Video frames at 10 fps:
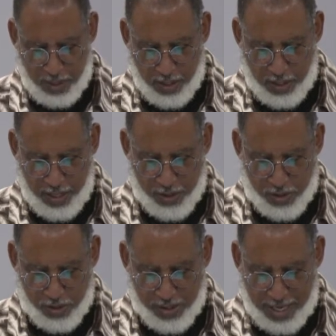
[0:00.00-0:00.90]
In
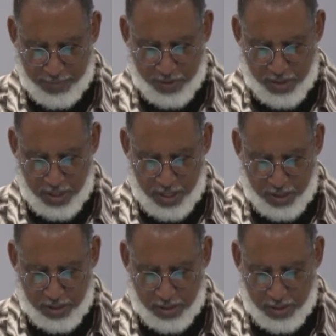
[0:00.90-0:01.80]
Galatians chapter
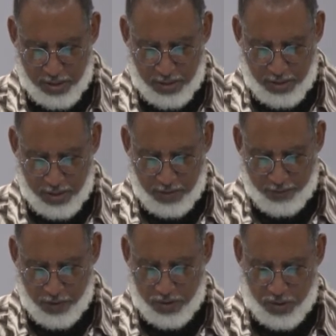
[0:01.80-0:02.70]
6,
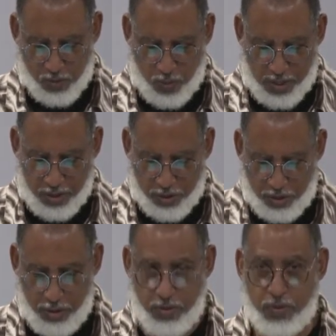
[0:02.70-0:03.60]
verses 1 and
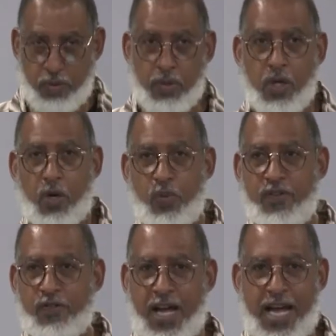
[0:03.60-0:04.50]
2, we
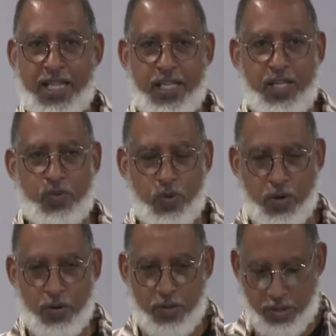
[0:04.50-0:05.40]
find these
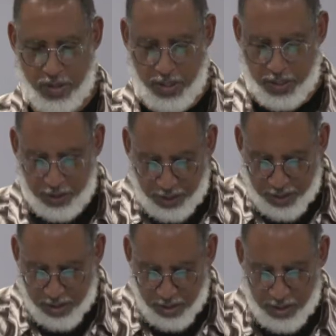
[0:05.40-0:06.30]
words.
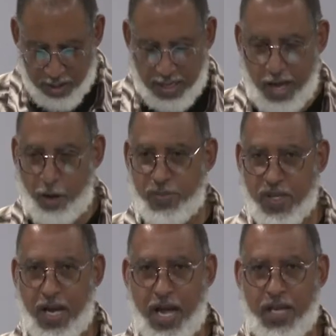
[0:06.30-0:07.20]
This, this helps
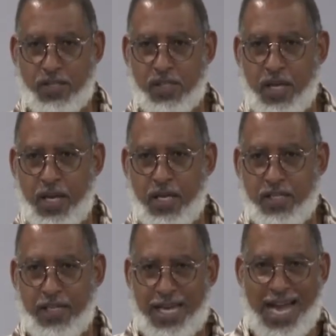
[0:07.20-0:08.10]
us
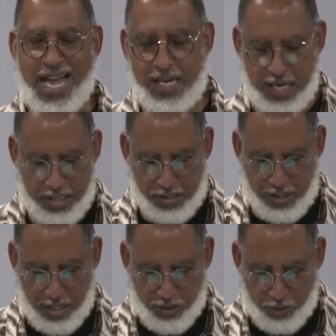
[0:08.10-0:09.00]
to guide us
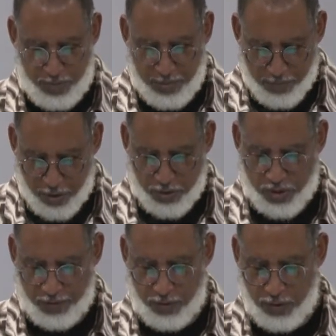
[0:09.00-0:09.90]
to be
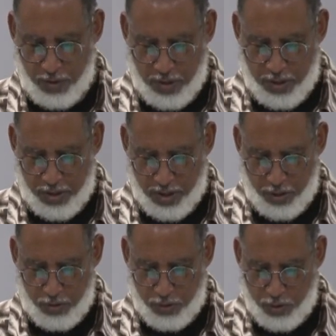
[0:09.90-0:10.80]
merciful to
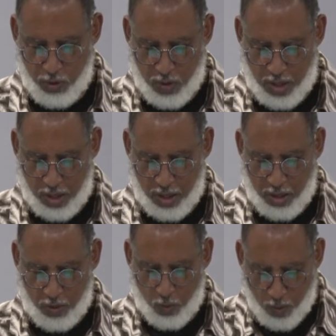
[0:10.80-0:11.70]
those who are
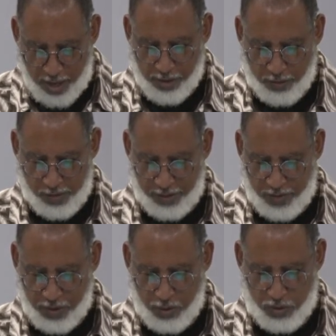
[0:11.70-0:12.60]
wandering,
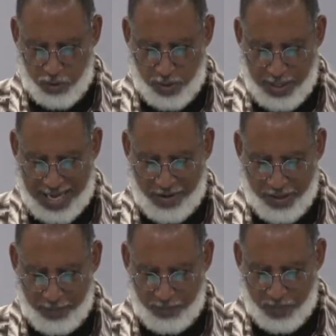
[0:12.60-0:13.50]
for those who are
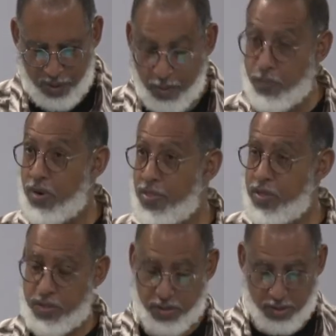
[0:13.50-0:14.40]
doubting.
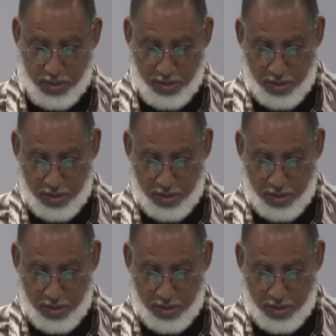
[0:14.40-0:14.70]
Brothers,